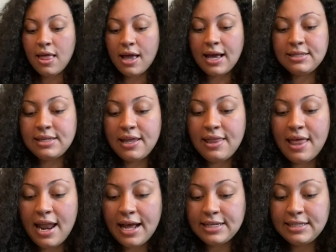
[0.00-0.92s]
Like I said,
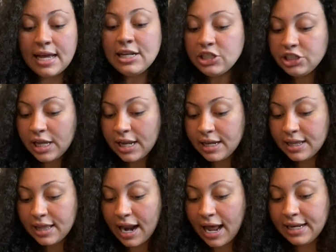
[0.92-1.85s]
that extension
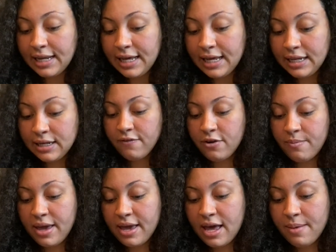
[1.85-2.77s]
that I need for
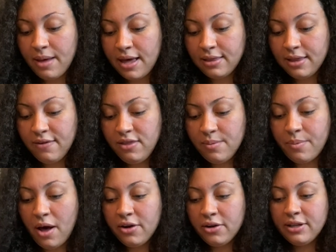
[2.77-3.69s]
makeup. I love the
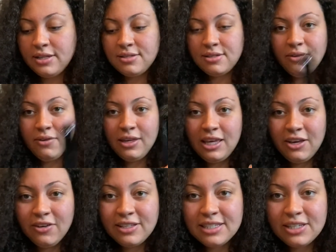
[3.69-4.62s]
bottle. It's so
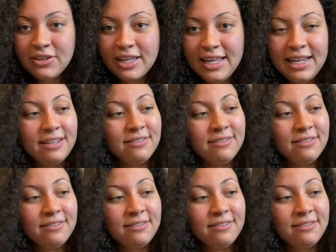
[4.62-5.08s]
cute. It's a little kitty.